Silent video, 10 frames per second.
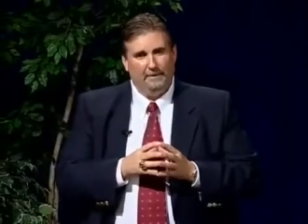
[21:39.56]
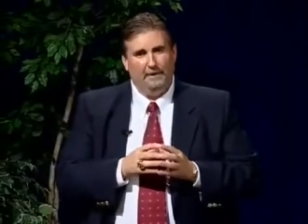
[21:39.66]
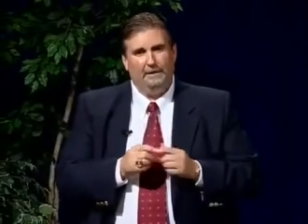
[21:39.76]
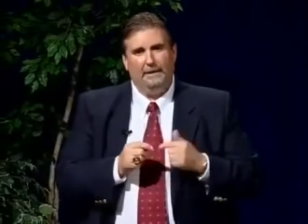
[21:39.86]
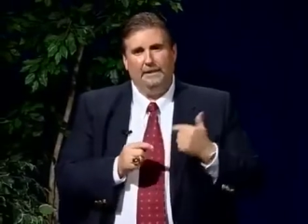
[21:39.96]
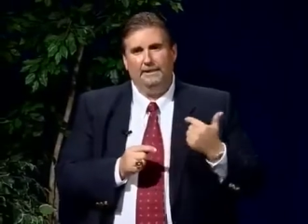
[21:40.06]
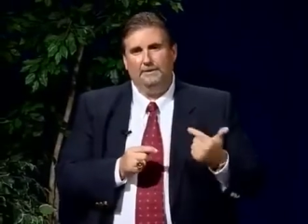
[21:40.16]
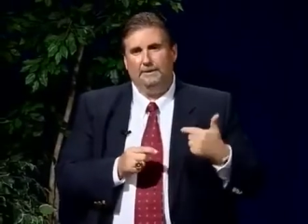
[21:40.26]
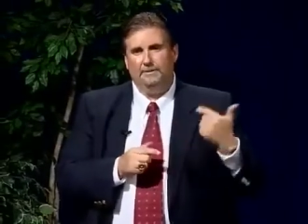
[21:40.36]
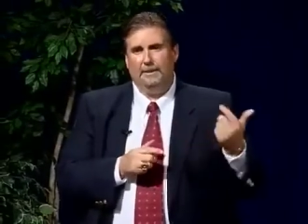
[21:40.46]
there are
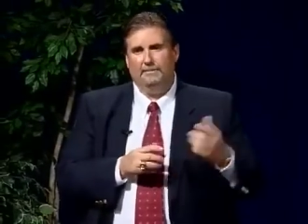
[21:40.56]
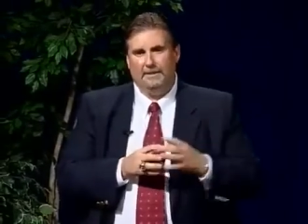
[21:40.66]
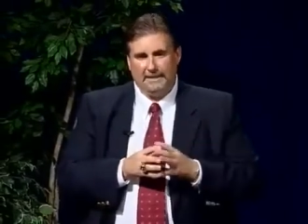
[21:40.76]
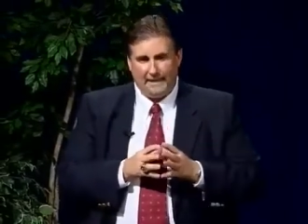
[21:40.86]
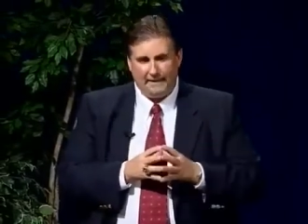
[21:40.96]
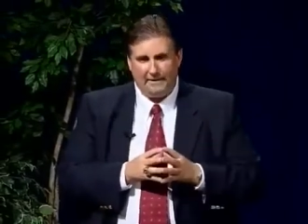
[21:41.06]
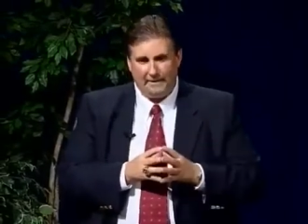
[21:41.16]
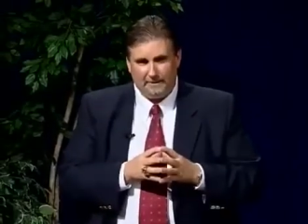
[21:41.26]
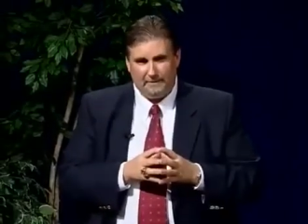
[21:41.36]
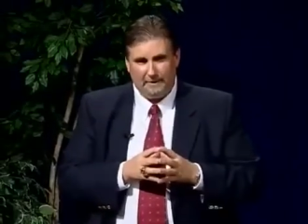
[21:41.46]
hundreds, maybe
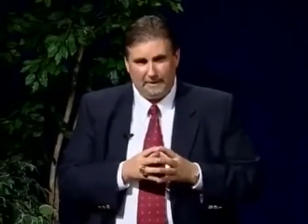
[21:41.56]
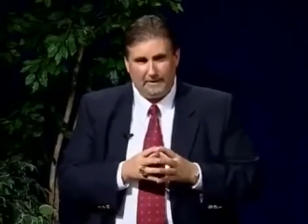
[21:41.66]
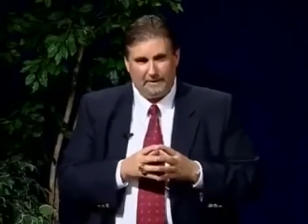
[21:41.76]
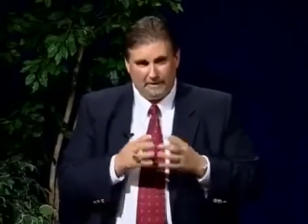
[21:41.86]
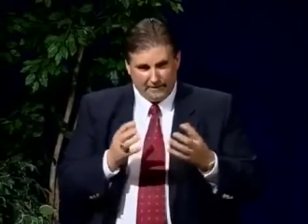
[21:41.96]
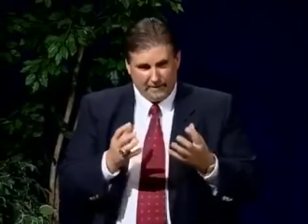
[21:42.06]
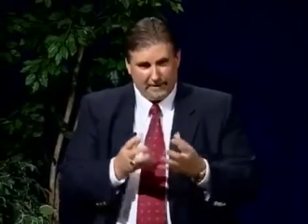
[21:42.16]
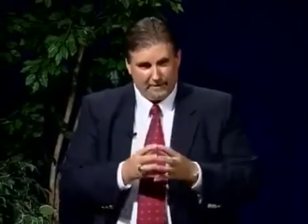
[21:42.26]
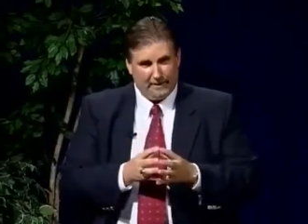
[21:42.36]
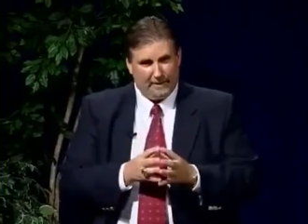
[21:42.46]
thousands of things, little
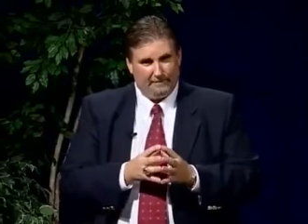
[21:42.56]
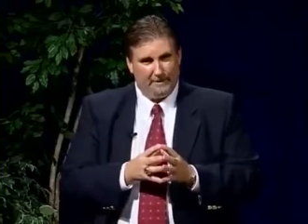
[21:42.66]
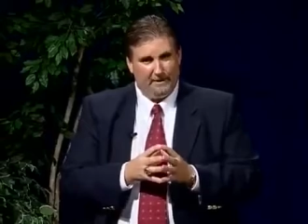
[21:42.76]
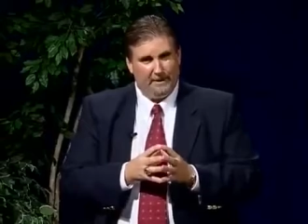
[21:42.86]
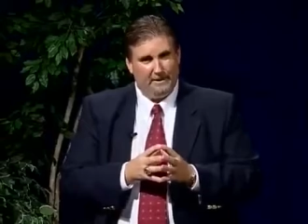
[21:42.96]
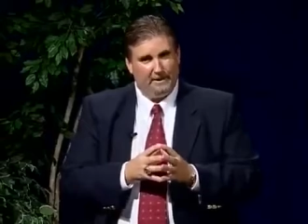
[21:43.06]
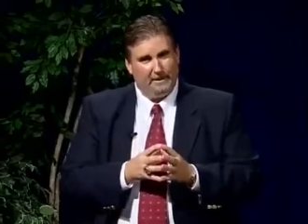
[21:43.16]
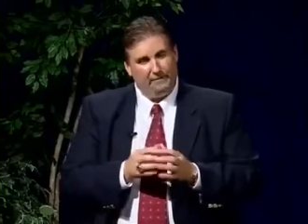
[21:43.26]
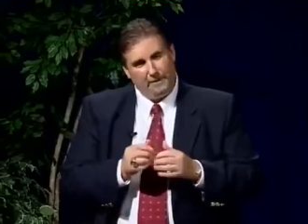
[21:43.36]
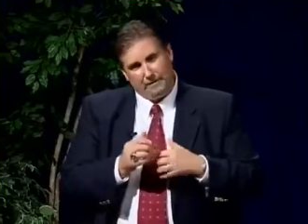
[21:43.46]
things that we have to teach you.
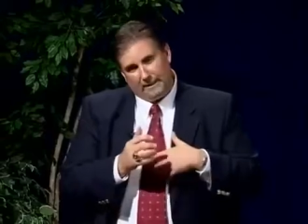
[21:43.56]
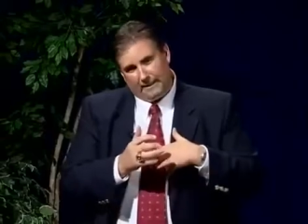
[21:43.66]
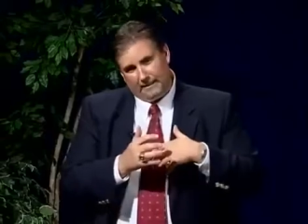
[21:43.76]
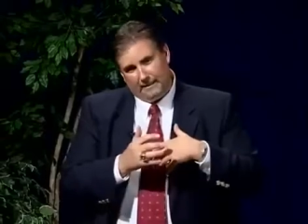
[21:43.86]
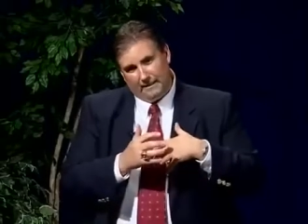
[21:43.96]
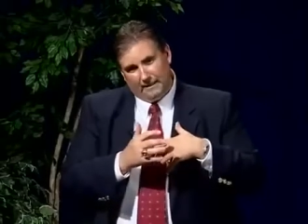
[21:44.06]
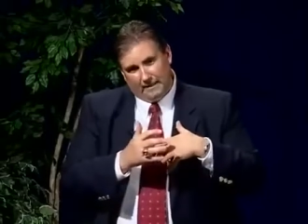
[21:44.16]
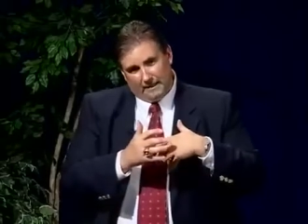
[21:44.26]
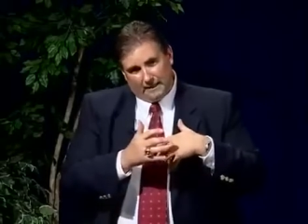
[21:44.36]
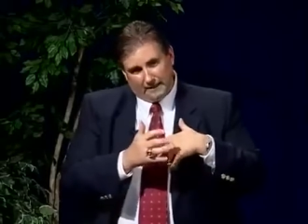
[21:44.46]
Now, if we try to
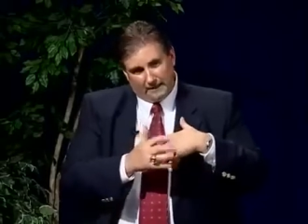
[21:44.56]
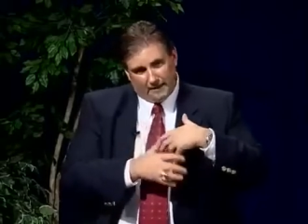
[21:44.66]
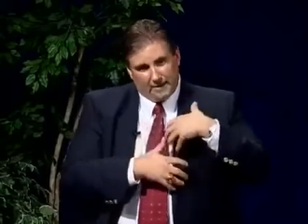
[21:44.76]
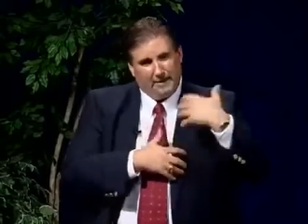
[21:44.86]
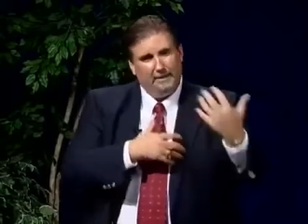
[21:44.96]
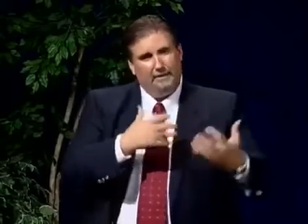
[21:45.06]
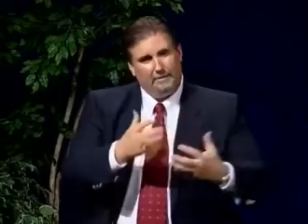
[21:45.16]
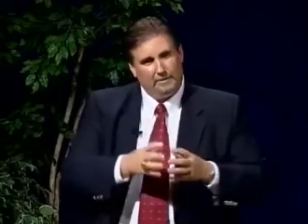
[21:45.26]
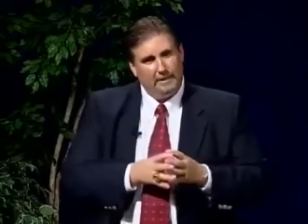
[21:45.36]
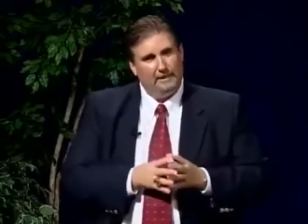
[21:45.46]
chuck all
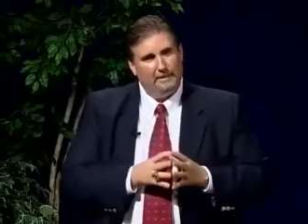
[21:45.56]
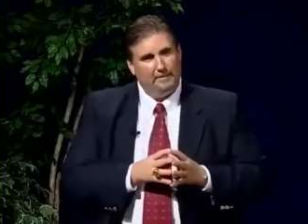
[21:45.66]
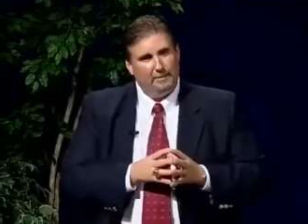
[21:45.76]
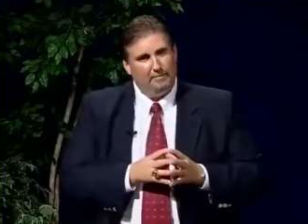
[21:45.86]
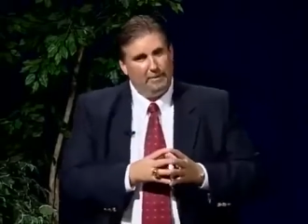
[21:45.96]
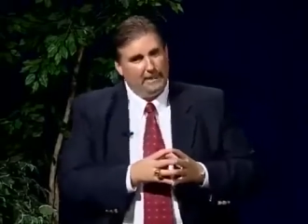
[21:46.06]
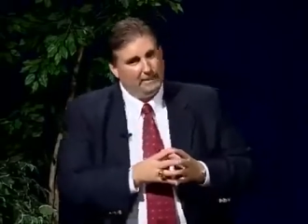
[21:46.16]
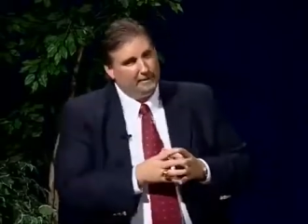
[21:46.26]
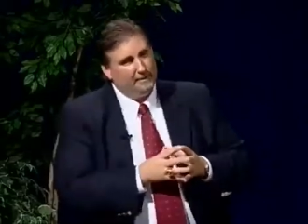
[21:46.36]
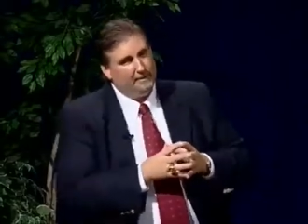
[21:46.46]
those down you in one bite,
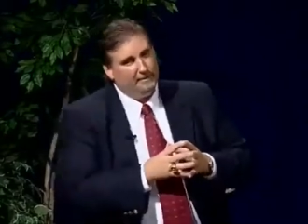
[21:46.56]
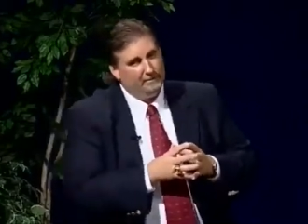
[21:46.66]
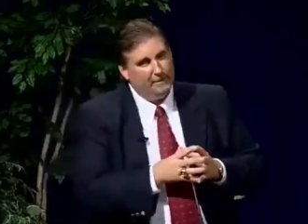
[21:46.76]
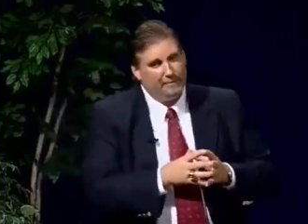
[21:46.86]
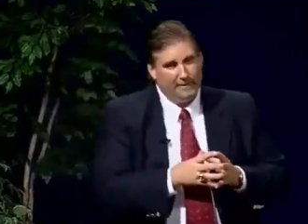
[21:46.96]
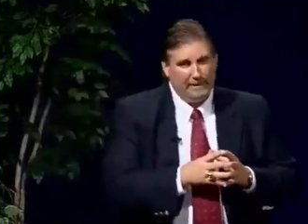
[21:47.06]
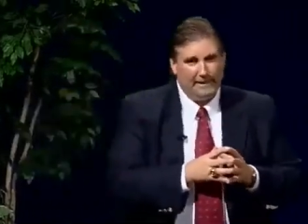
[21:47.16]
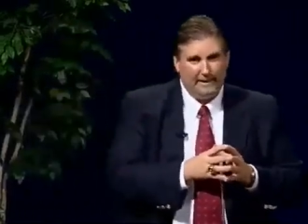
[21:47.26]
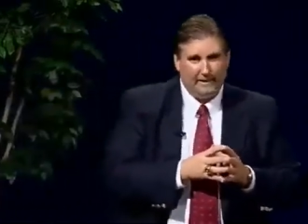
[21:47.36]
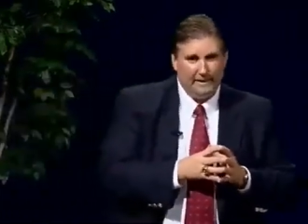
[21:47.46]
you're going to throw up and
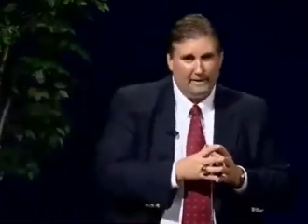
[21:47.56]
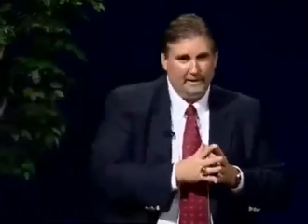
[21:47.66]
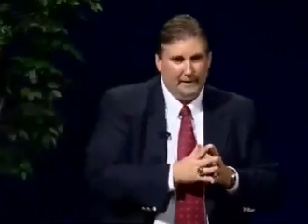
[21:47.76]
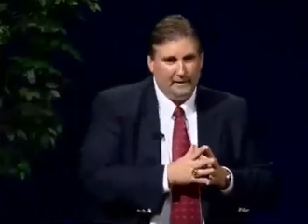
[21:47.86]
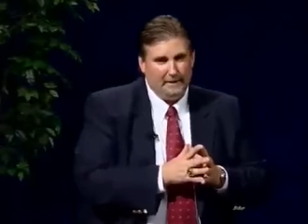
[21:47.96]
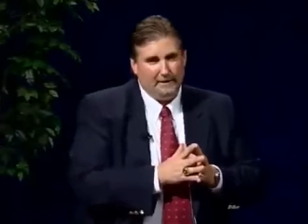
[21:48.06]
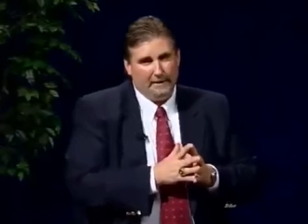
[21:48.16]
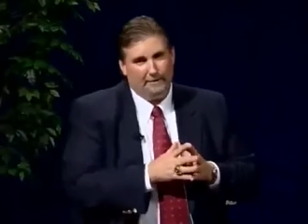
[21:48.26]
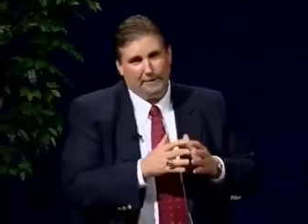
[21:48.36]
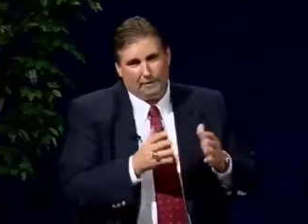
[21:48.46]
die on us, and
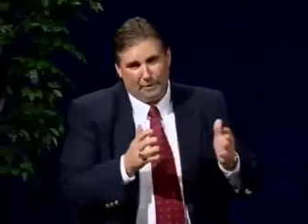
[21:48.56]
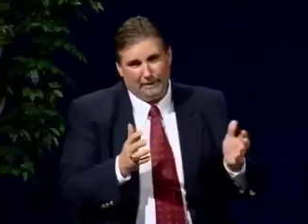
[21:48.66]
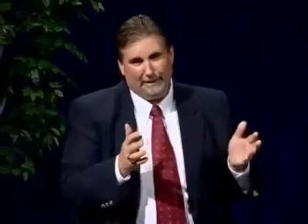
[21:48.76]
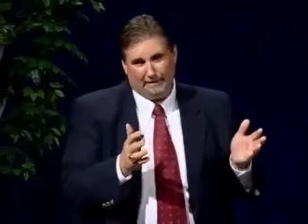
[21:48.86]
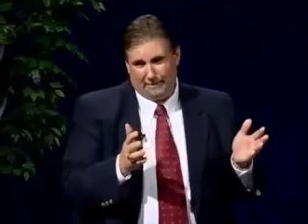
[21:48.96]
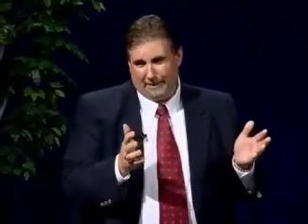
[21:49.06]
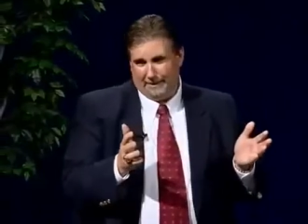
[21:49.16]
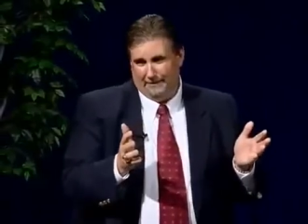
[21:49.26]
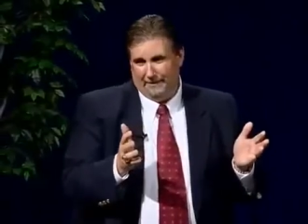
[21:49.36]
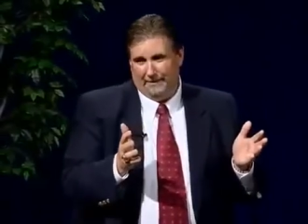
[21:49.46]
none of us want that, right?